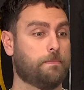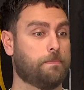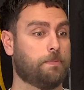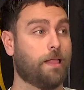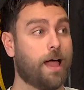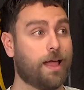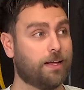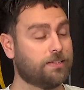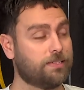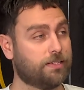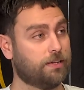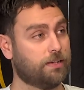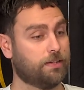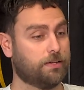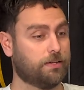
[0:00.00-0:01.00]
player
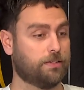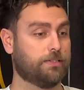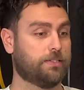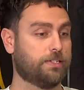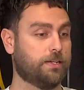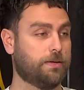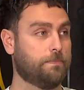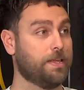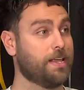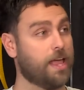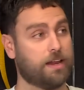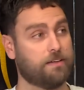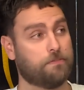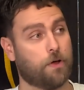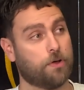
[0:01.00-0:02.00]
to be
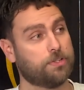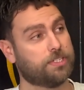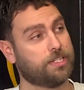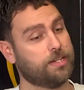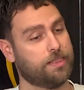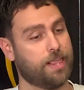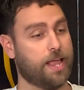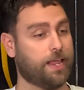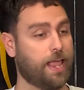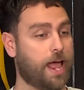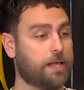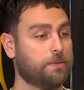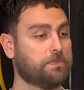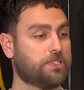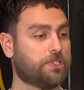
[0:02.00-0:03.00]
getting votes in their
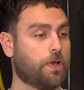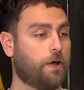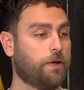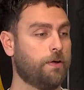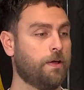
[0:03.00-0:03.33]
games. So